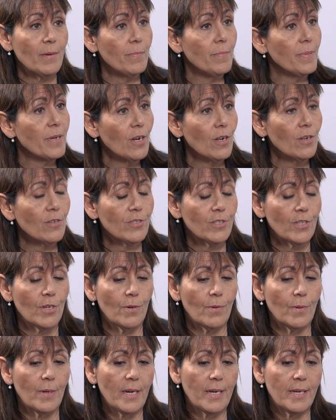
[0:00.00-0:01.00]
but
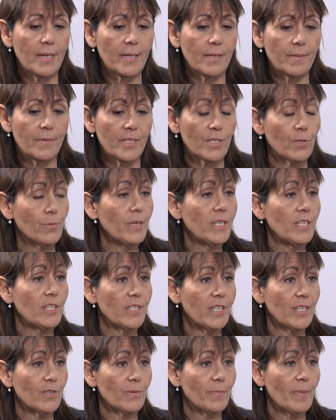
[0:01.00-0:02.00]
also the Swedish
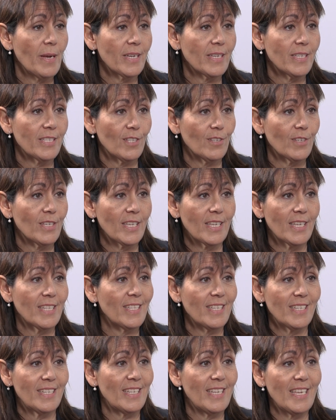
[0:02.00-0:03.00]
central bank is looking at
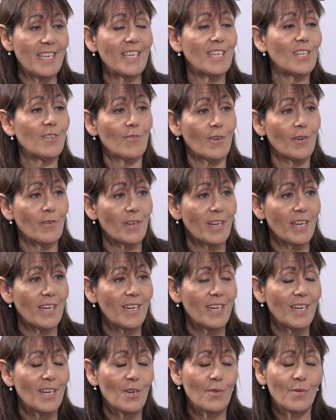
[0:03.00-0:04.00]
an e-krona.
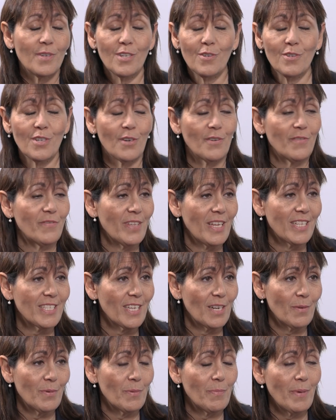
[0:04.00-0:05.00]
We don't know if that's
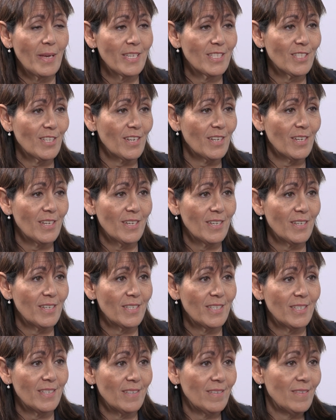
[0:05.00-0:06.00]
going to be based on a
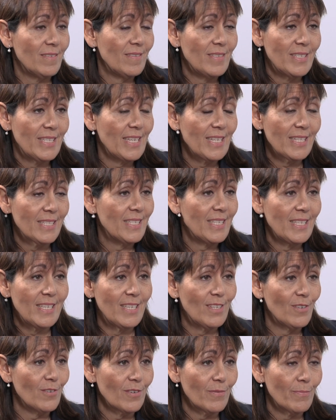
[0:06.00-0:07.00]

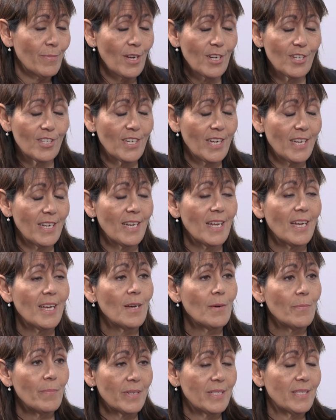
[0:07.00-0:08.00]
DLT or blockchain,
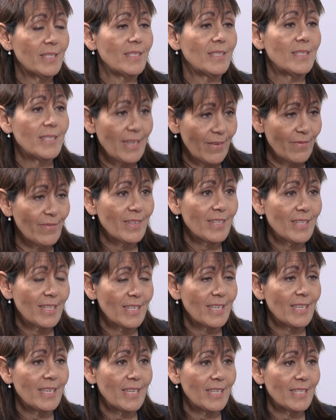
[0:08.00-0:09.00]
but
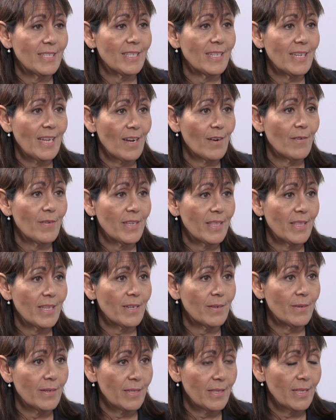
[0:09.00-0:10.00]
definitely it's an area
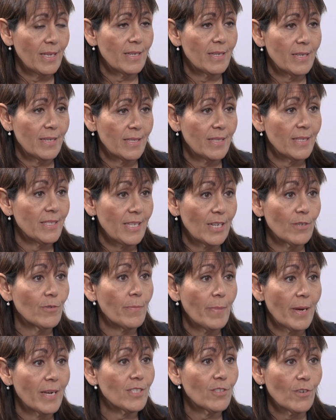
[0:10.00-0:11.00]
that the central
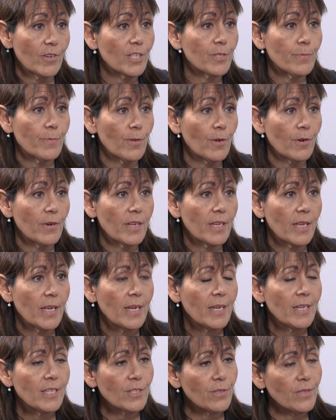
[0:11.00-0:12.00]
banks are exploring.
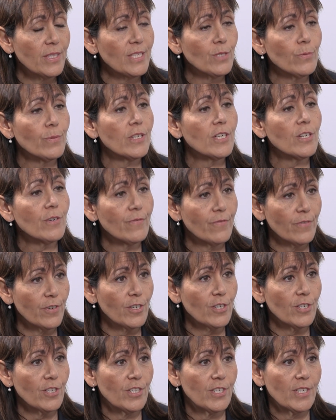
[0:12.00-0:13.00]
So this will
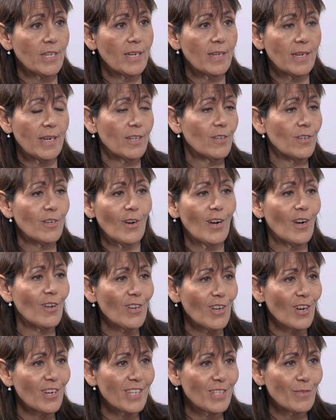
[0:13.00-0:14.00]
converge. I don't know how
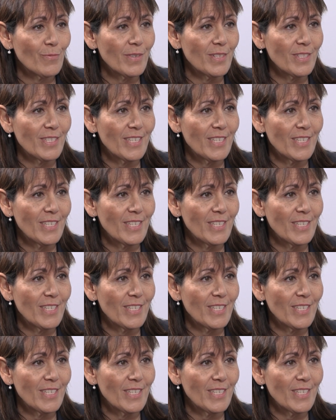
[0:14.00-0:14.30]
long it will